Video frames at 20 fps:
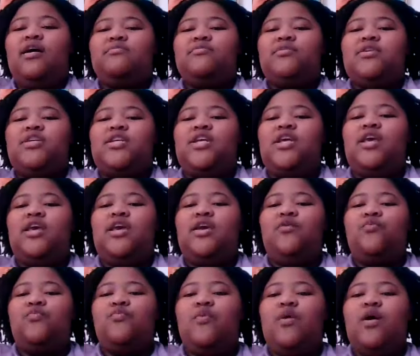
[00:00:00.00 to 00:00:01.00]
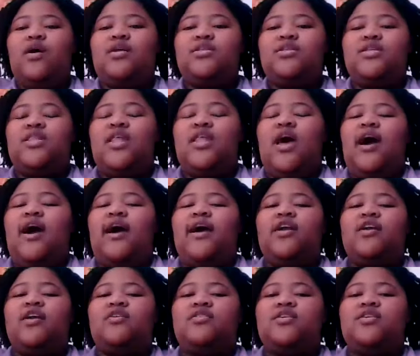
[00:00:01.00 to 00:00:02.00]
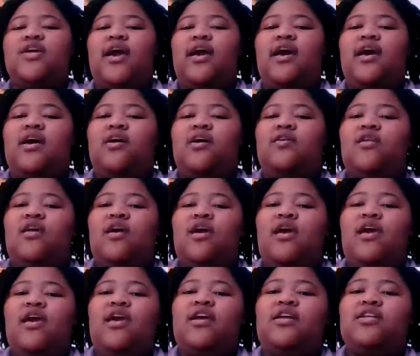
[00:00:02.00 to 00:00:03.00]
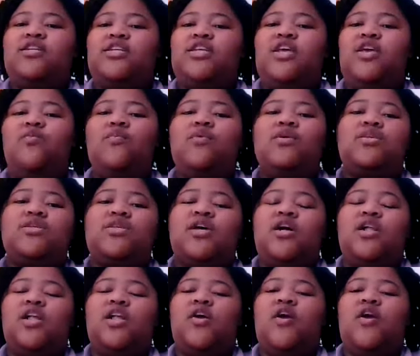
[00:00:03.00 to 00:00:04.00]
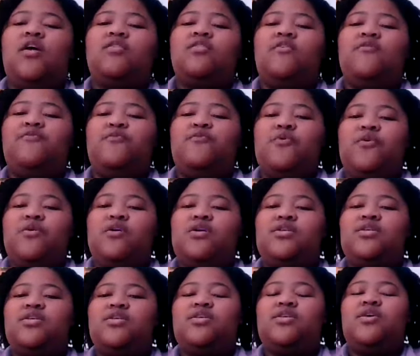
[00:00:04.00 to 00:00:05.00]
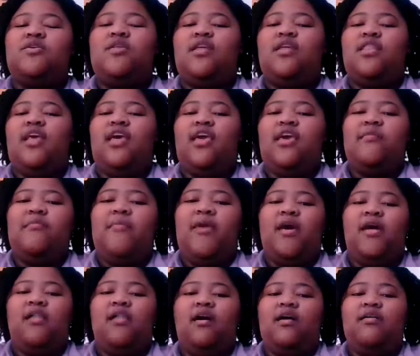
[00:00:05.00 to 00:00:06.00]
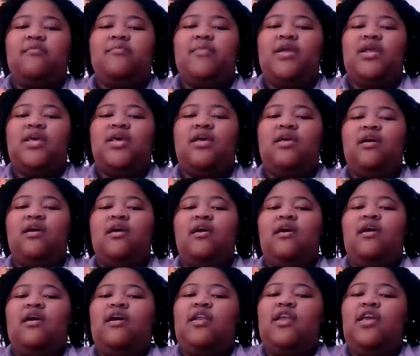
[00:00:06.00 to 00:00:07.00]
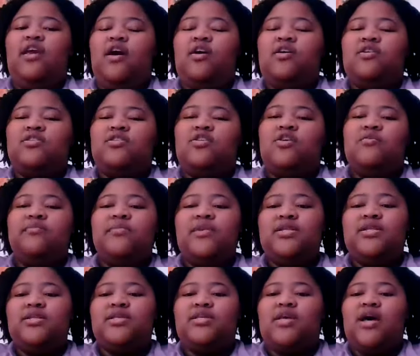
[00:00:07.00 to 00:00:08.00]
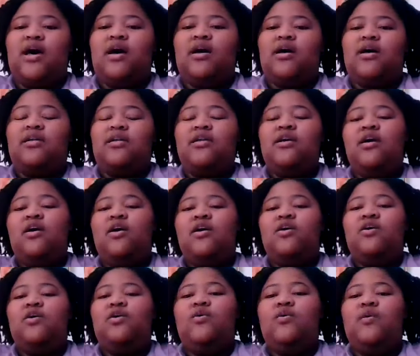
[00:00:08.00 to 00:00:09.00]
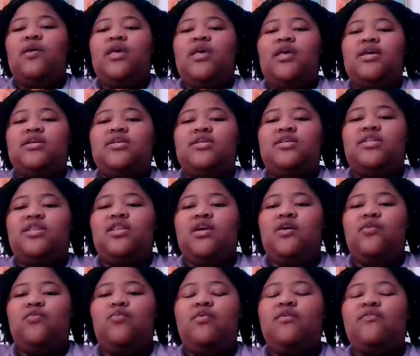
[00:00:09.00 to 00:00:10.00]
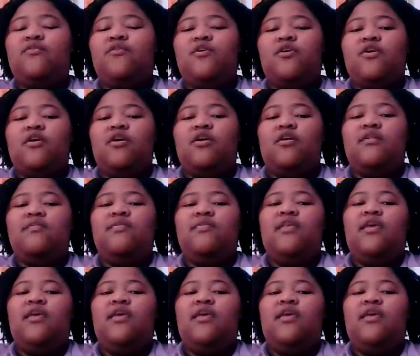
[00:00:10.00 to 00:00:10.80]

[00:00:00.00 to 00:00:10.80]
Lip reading: She runs the Iron Town, and she wants to clear out the forest so that they can make a lot of money. And he also meets San, who is the wolf girl.